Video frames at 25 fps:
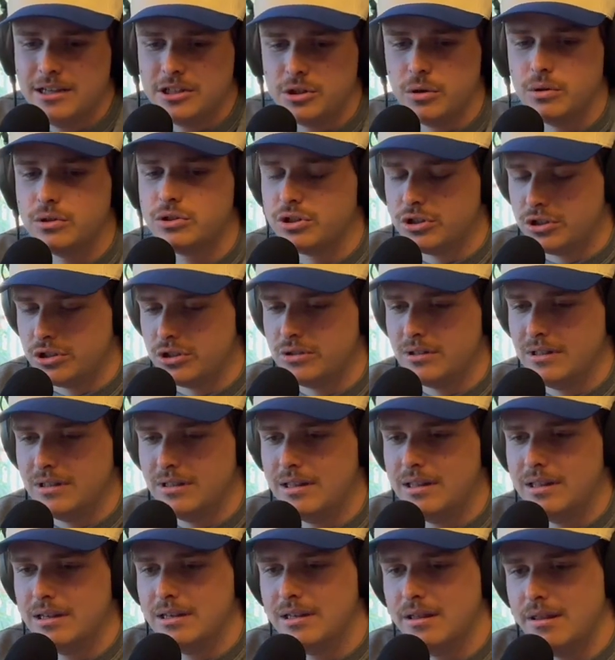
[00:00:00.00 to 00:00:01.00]
So it's just
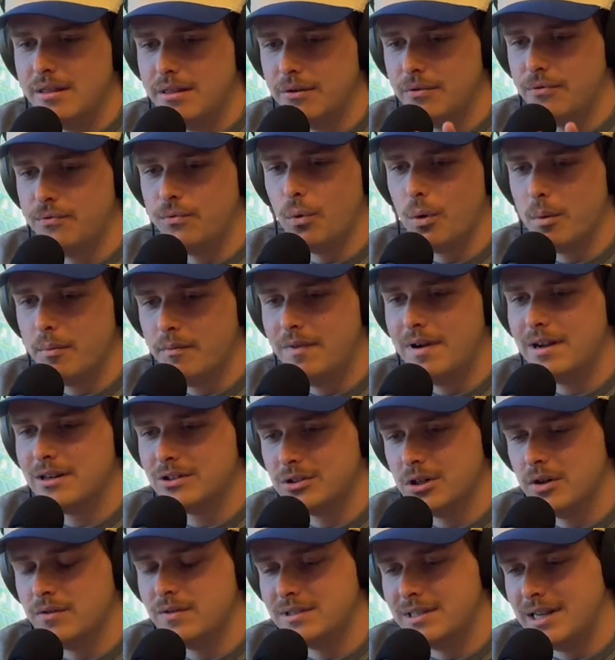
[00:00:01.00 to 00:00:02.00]
the form
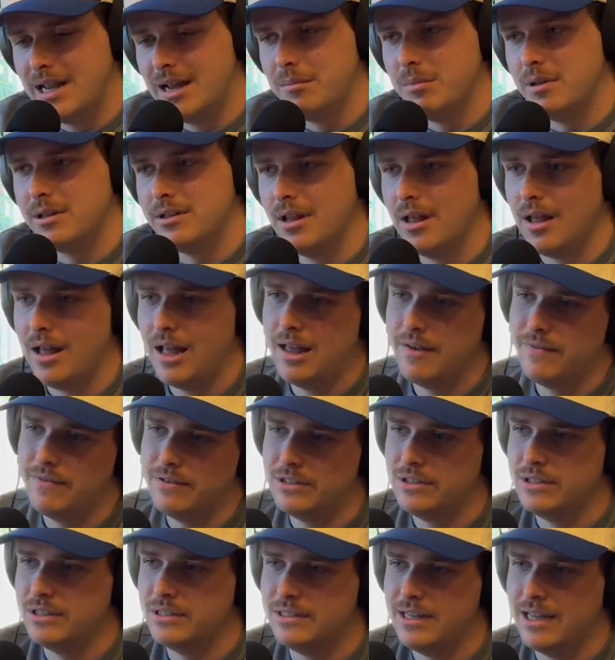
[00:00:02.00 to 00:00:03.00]
factor of a tablet, not
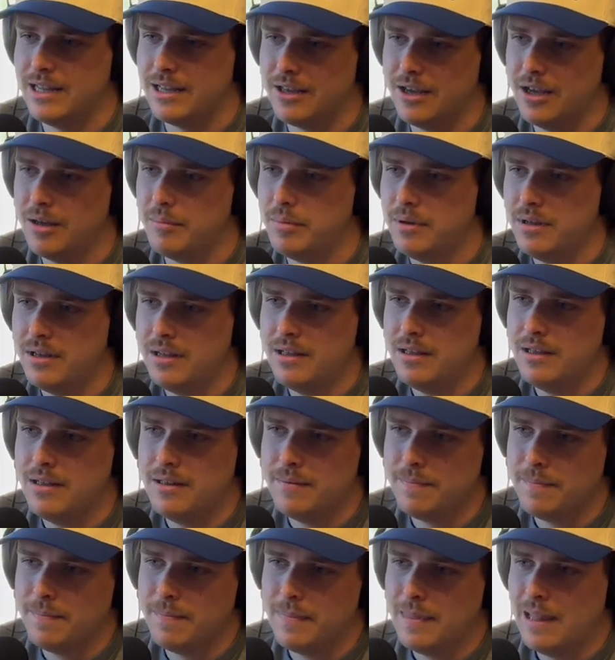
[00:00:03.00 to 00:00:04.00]
having to take up
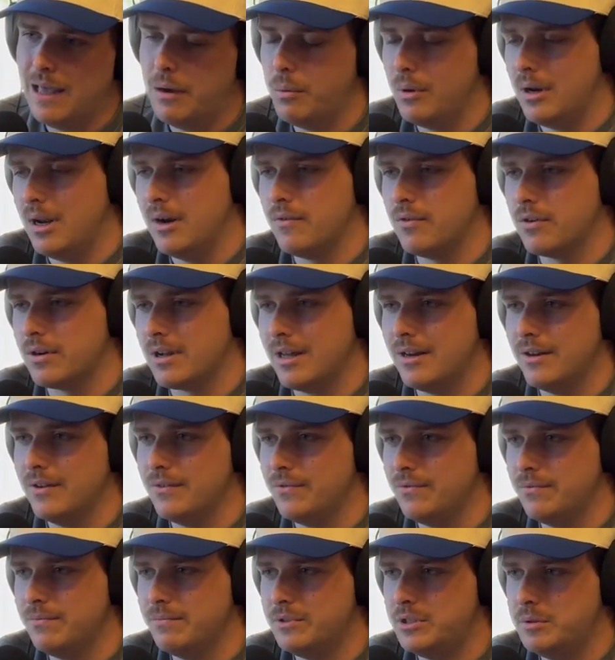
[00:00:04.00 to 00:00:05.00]
whatever kind of
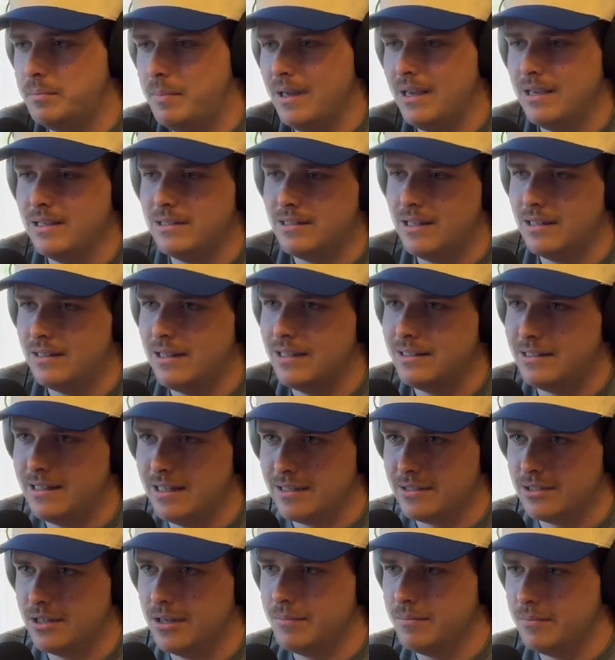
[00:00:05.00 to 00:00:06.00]
space that
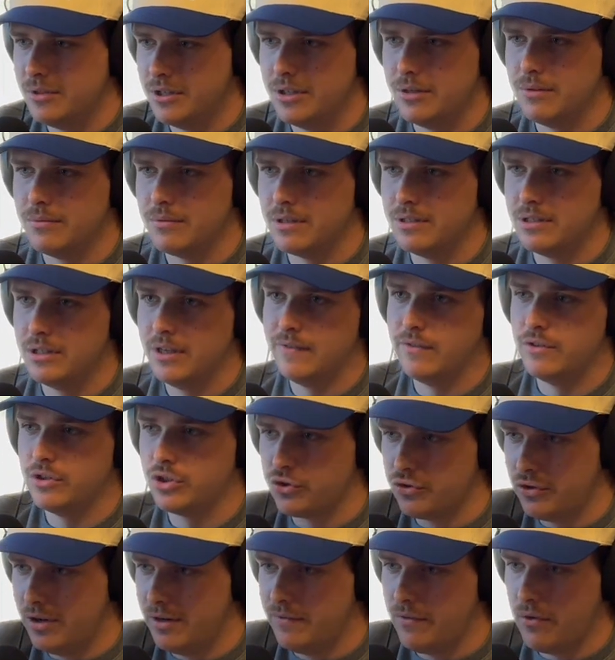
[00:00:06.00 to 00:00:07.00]
takes up, because you have the
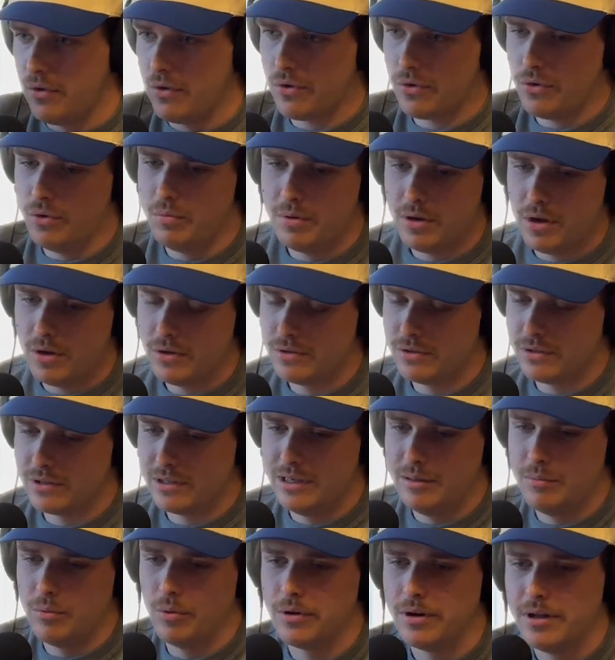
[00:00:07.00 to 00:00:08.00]
screen vertical, but also the
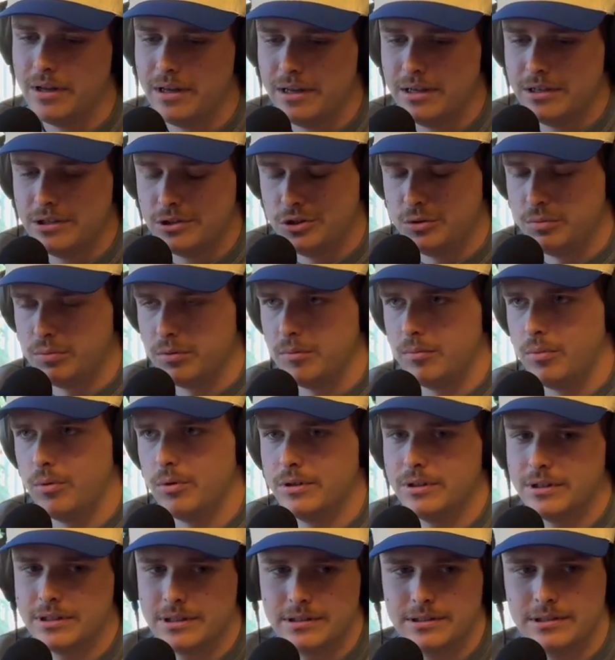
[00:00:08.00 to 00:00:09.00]
keyboard. Super
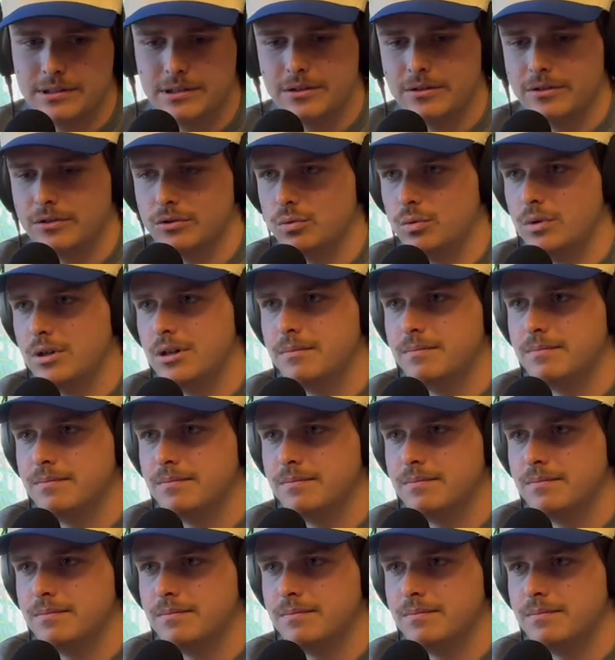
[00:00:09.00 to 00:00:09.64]
important to consider as well.